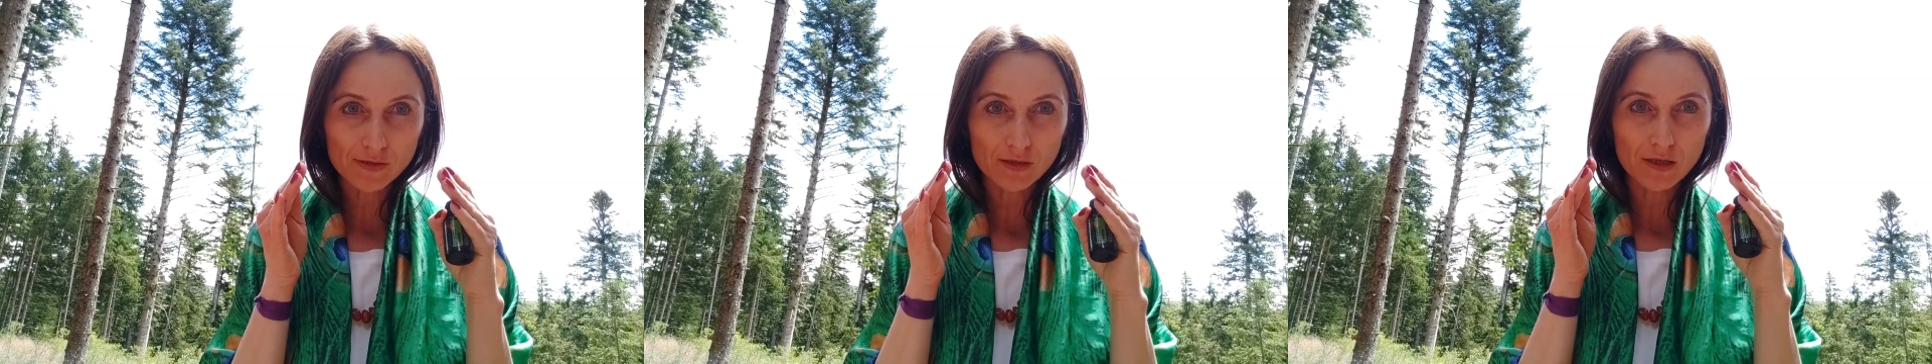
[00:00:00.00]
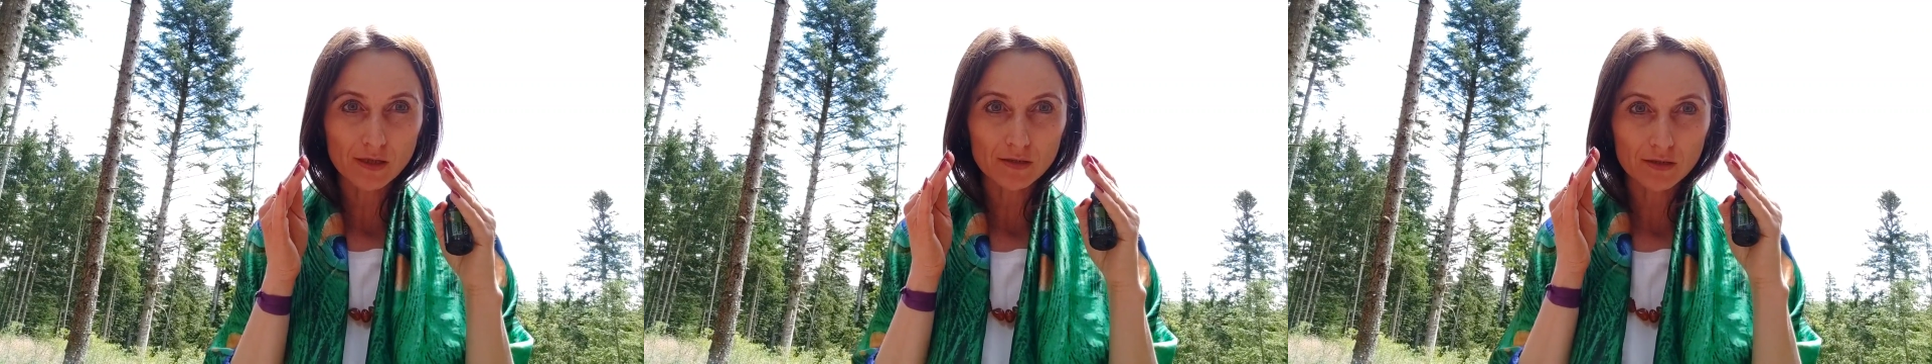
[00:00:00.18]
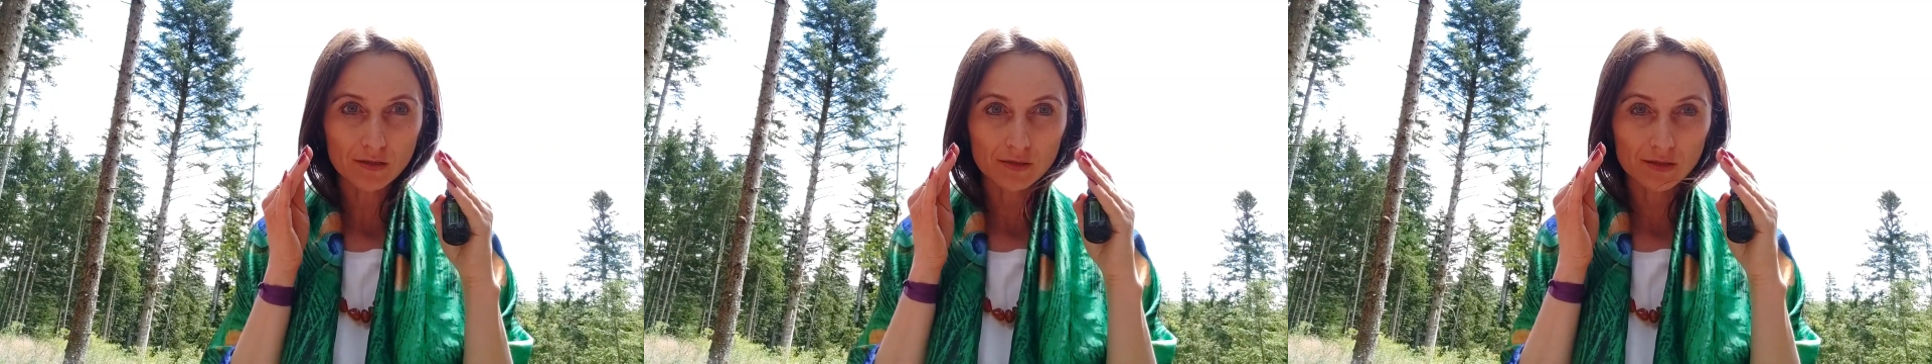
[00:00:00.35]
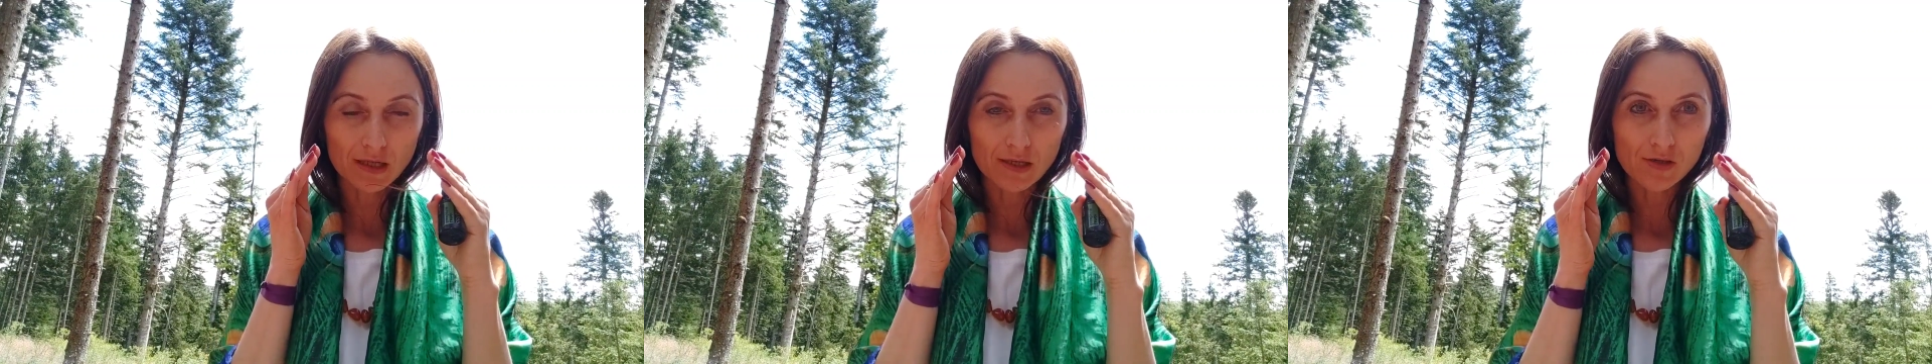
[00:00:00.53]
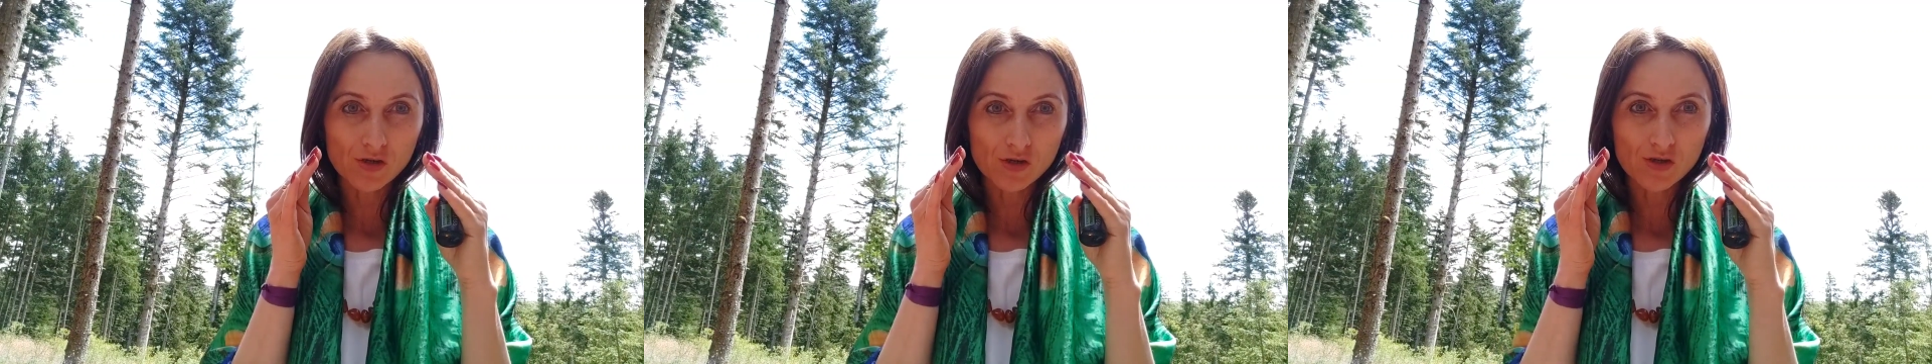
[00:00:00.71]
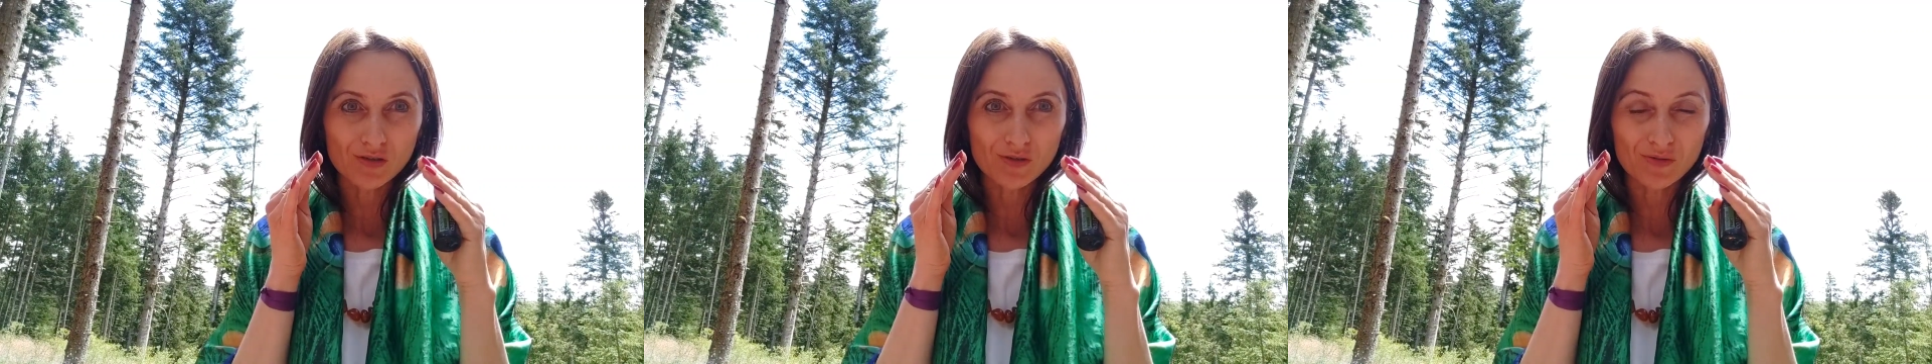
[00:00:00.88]
and
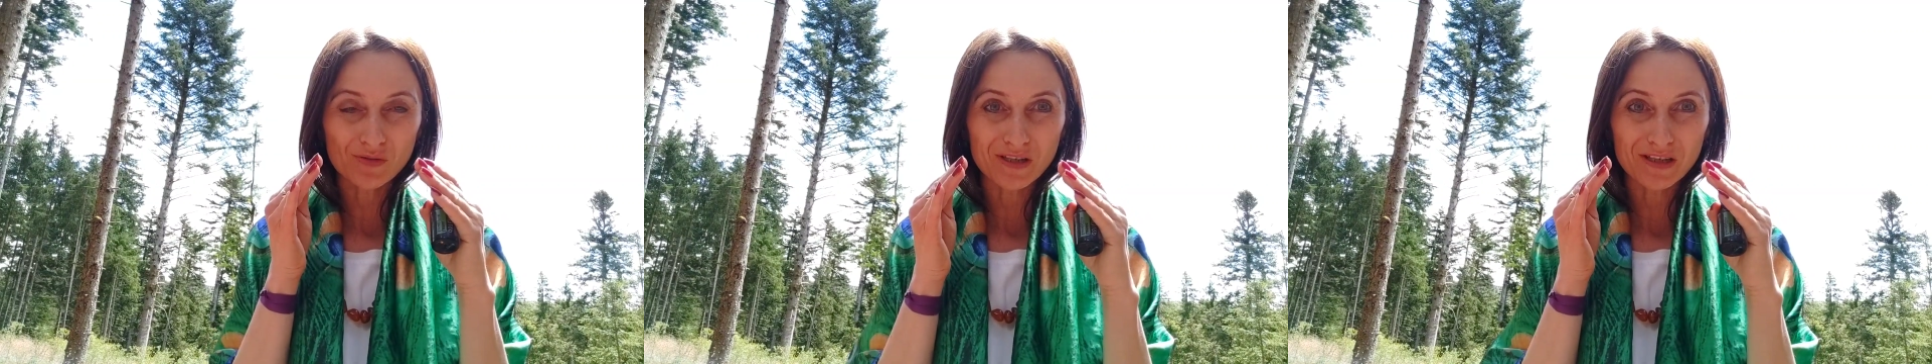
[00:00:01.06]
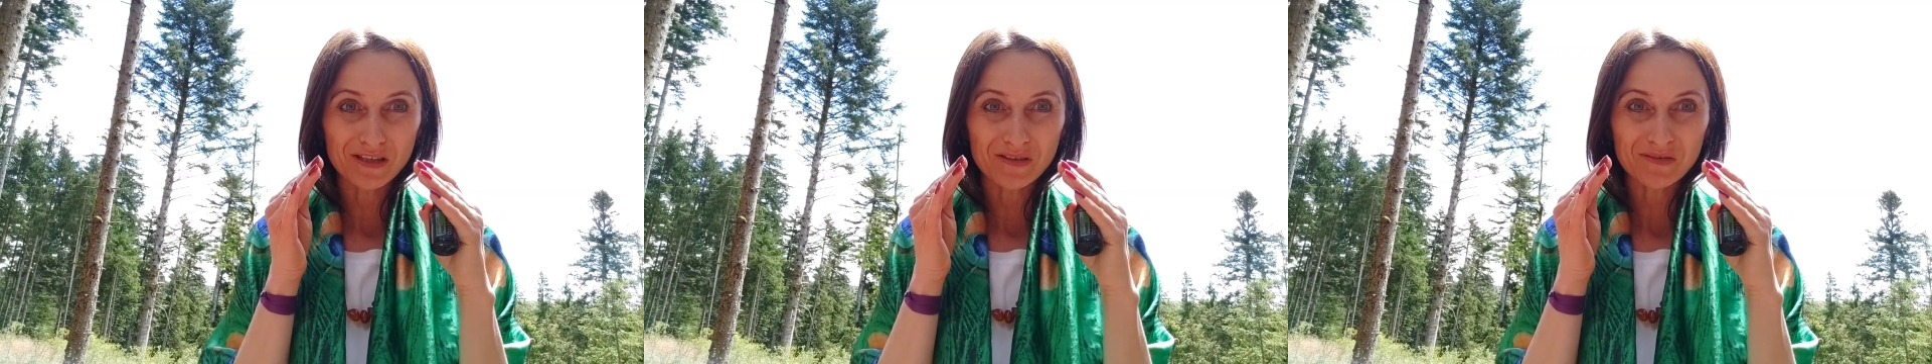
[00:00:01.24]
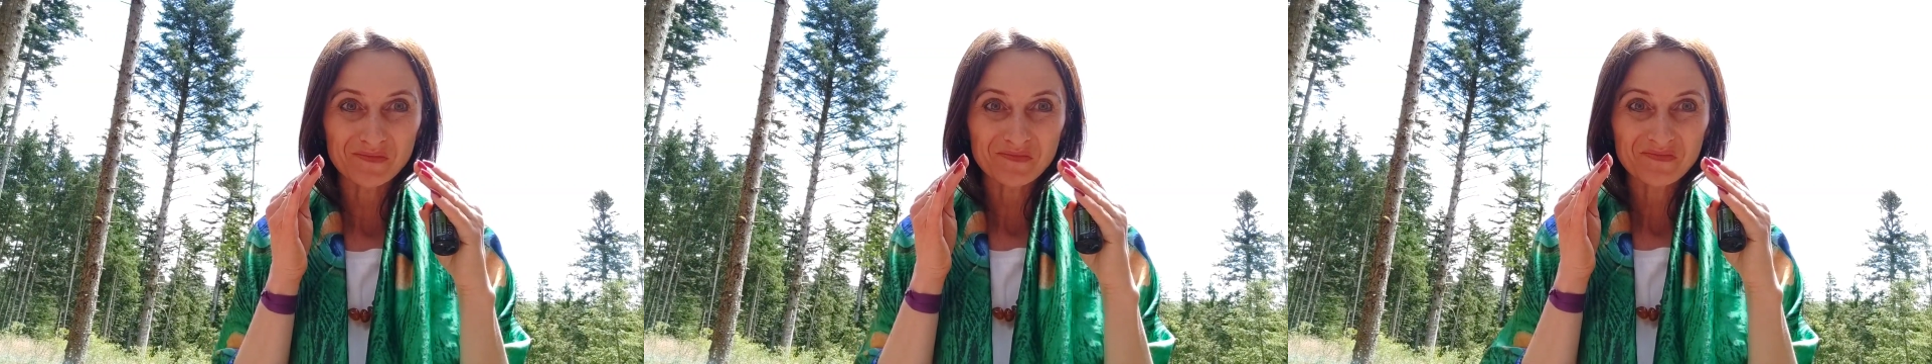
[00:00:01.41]
intentional way,